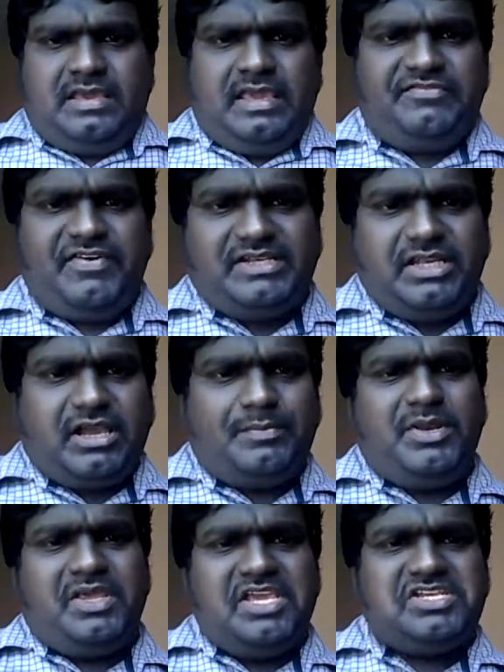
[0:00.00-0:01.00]
effective
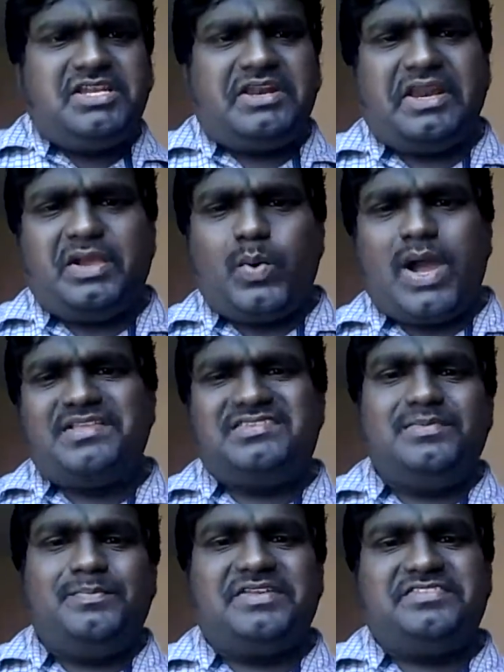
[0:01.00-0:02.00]
communication requires
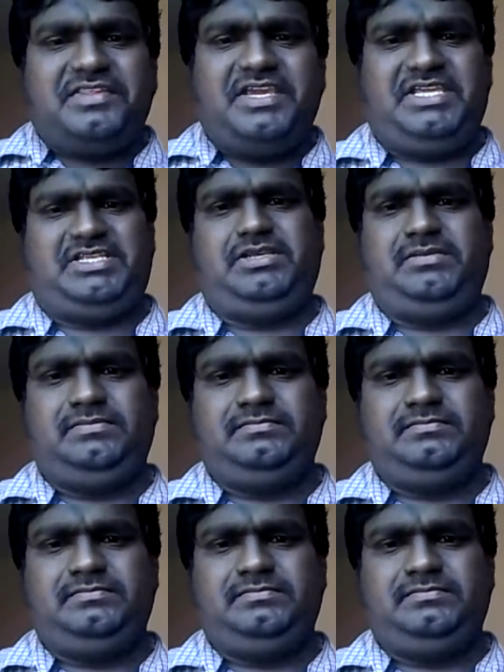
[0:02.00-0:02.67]
the message.